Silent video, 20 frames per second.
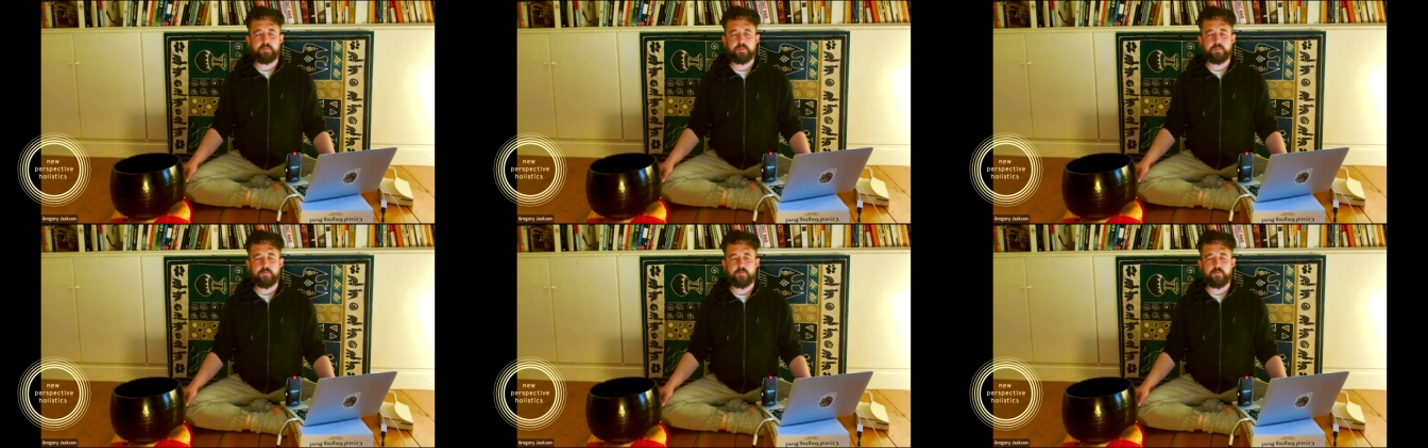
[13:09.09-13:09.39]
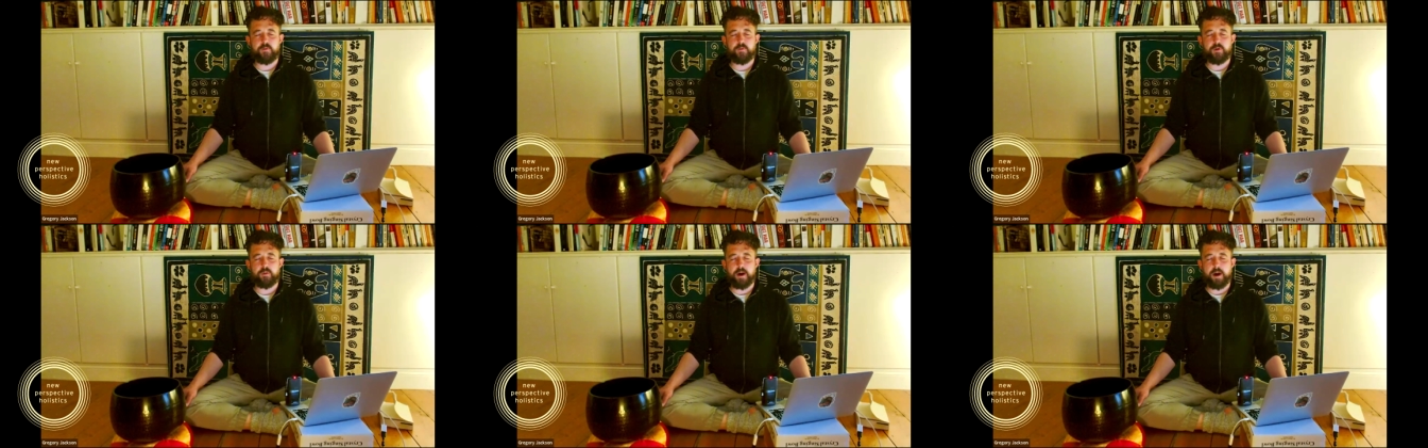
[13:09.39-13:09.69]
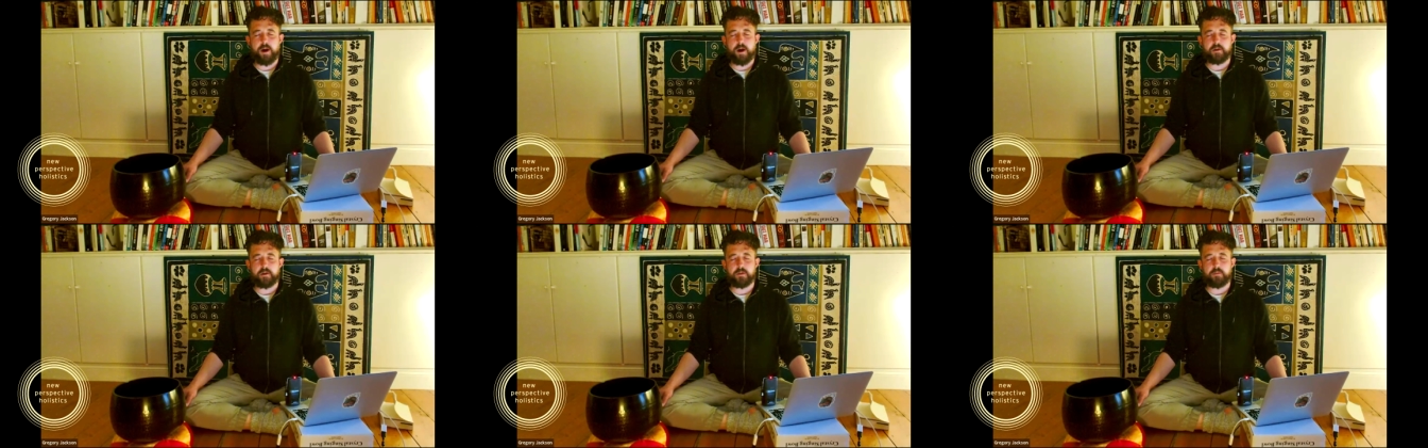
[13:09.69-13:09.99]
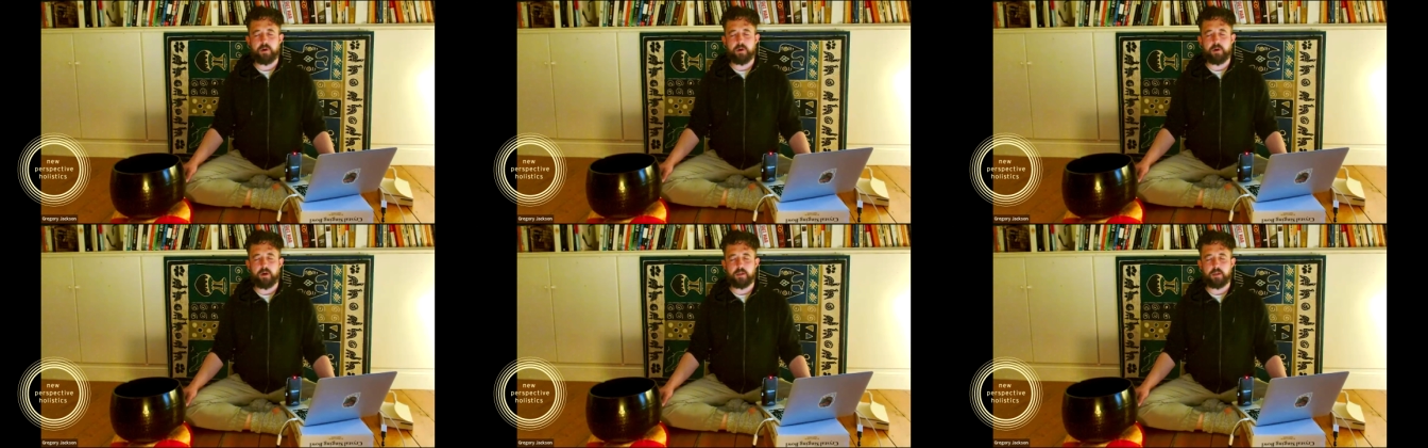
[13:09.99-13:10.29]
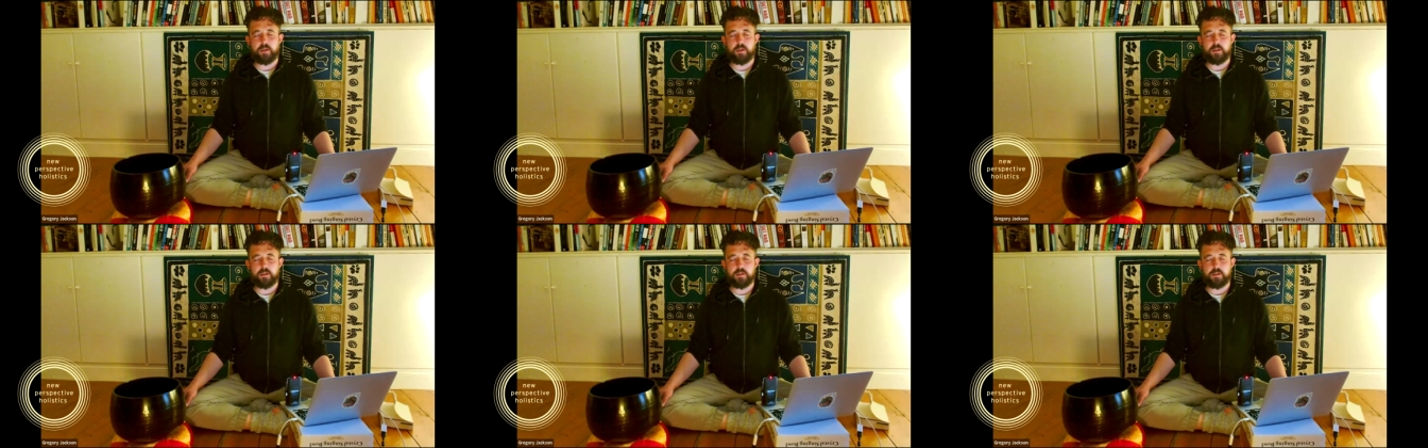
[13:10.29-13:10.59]
for a part of the
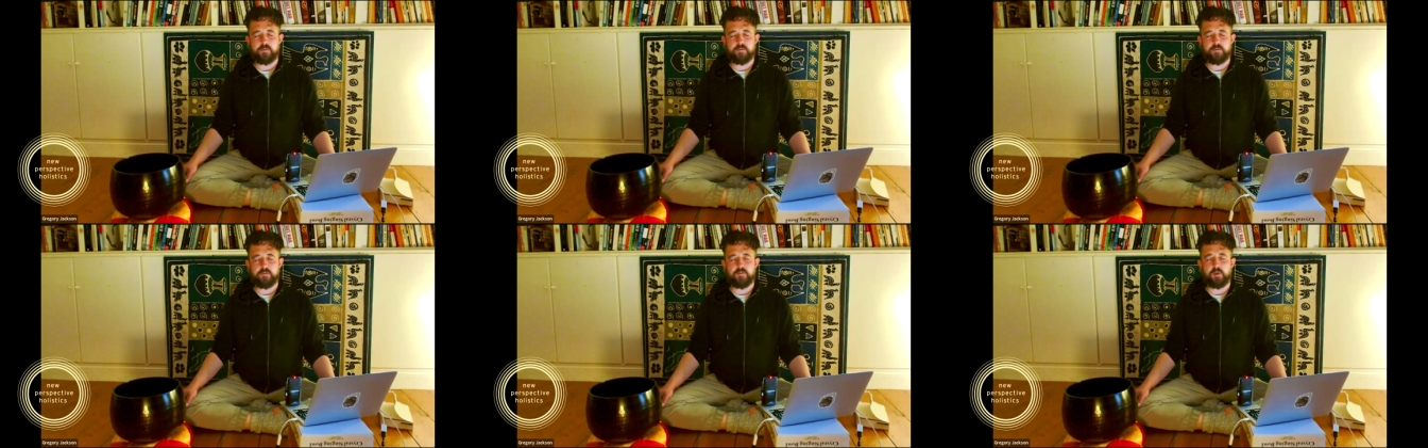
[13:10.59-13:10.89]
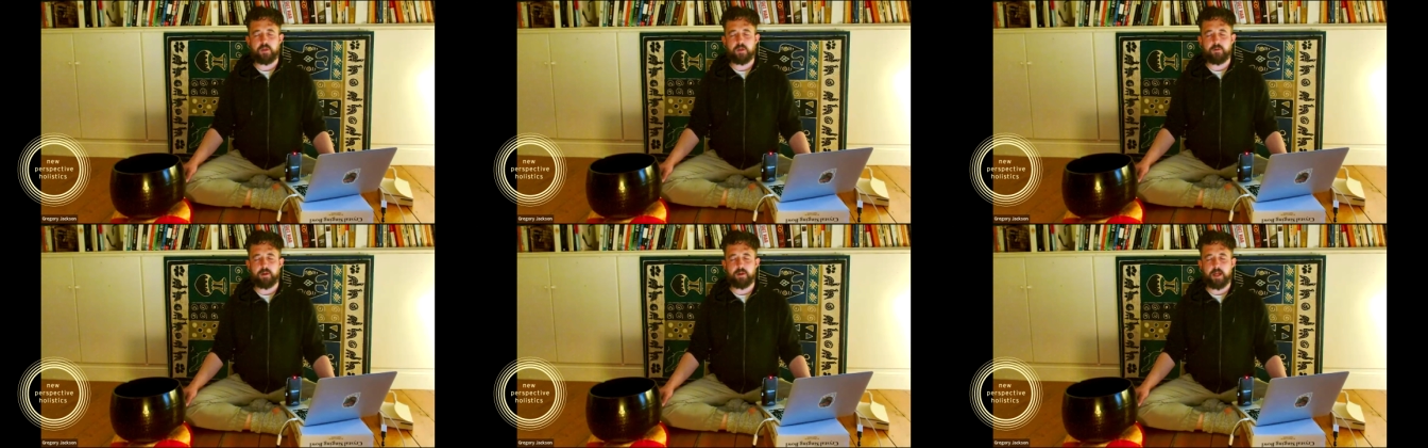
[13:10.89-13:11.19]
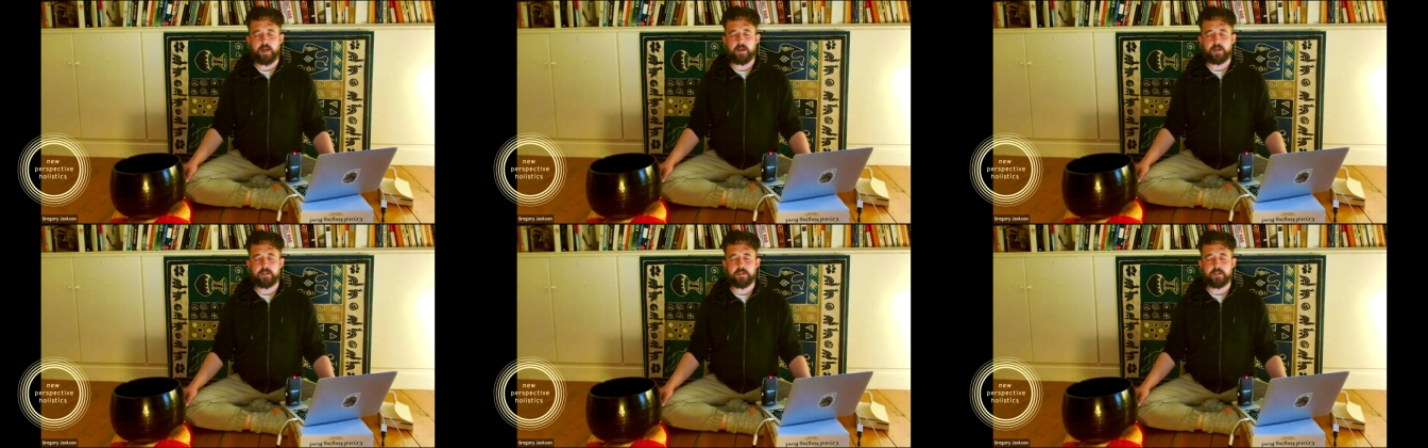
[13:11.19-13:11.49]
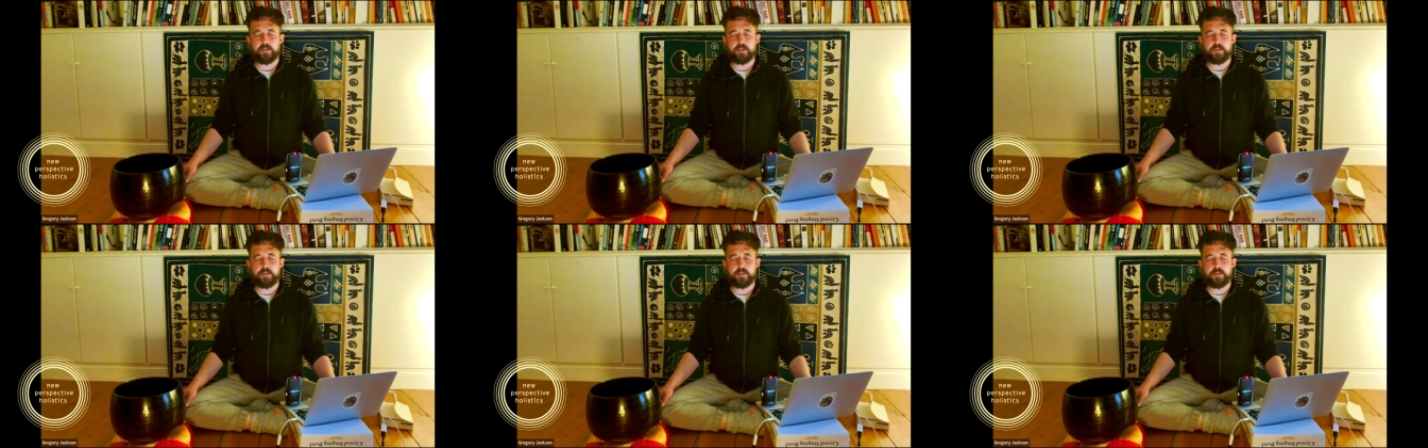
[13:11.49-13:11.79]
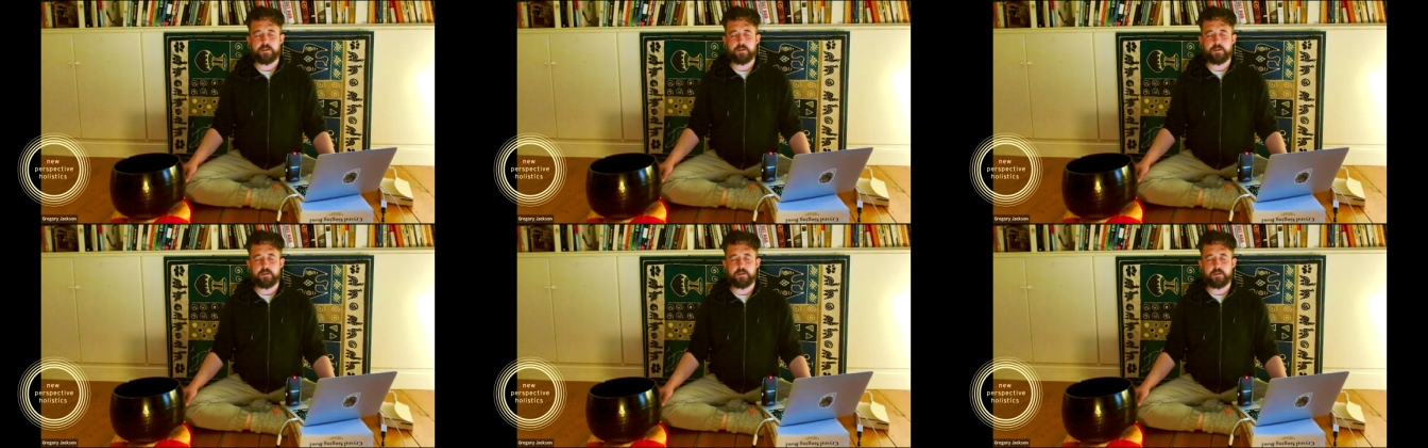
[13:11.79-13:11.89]
body to fully relax.